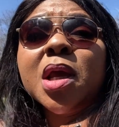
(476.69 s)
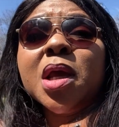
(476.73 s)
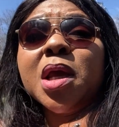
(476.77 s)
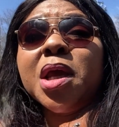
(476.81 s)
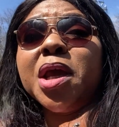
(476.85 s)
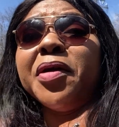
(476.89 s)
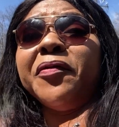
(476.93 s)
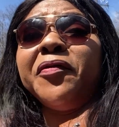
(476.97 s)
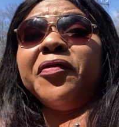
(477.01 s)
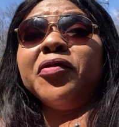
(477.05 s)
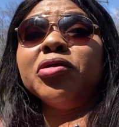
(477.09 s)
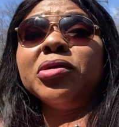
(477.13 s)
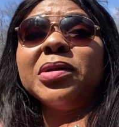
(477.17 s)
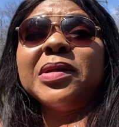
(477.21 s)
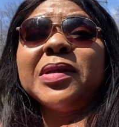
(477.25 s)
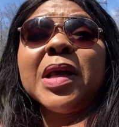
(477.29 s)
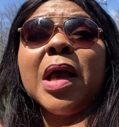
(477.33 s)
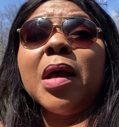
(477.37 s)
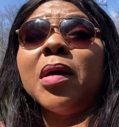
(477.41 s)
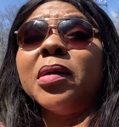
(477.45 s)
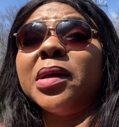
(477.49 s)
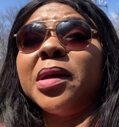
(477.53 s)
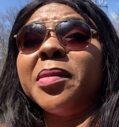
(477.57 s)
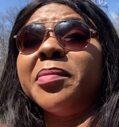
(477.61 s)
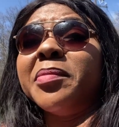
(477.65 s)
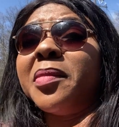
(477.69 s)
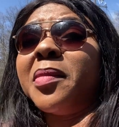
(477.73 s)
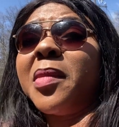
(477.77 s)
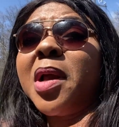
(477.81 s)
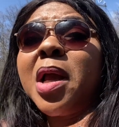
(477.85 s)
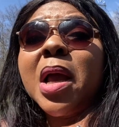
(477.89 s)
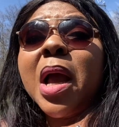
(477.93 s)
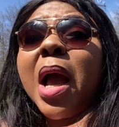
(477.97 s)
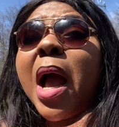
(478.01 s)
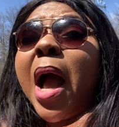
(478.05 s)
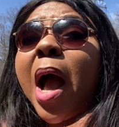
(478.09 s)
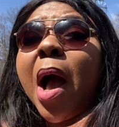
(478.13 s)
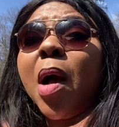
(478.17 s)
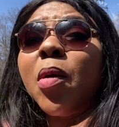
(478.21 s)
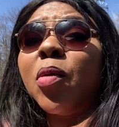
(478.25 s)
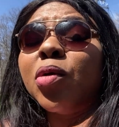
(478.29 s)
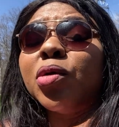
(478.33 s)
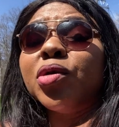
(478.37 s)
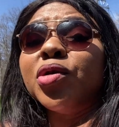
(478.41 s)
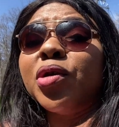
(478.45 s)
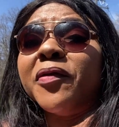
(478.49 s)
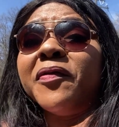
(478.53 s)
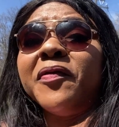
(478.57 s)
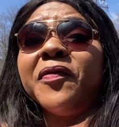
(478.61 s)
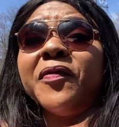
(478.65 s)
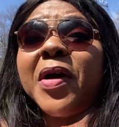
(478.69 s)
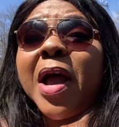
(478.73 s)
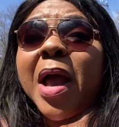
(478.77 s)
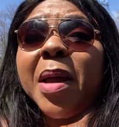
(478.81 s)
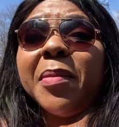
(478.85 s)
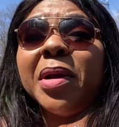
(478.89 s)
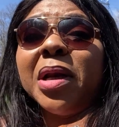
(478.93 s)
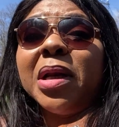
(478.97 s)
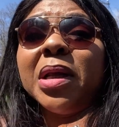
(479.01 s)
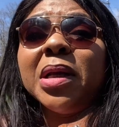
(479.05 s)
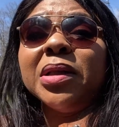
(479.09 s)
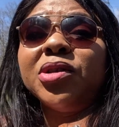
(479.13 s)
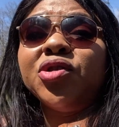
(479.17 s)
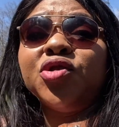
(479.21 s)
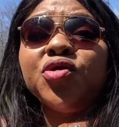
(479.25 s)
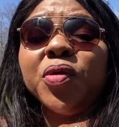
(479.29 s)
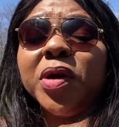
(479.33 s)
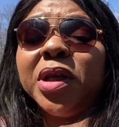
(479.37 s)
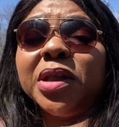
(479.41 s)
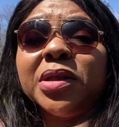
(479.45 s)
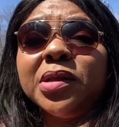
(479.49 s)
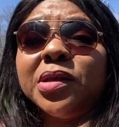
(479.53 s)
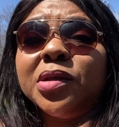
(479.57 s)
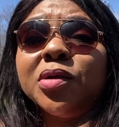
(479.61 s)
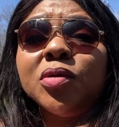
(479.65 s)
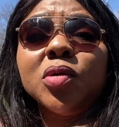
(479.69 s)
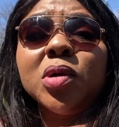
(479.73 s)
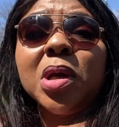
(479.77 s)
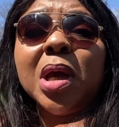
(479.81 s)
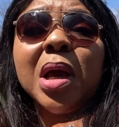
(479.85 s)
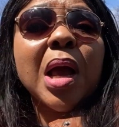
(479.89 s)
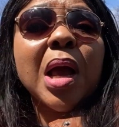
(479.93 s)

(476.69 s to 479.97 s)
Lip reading: If you tell them how your family treats you, your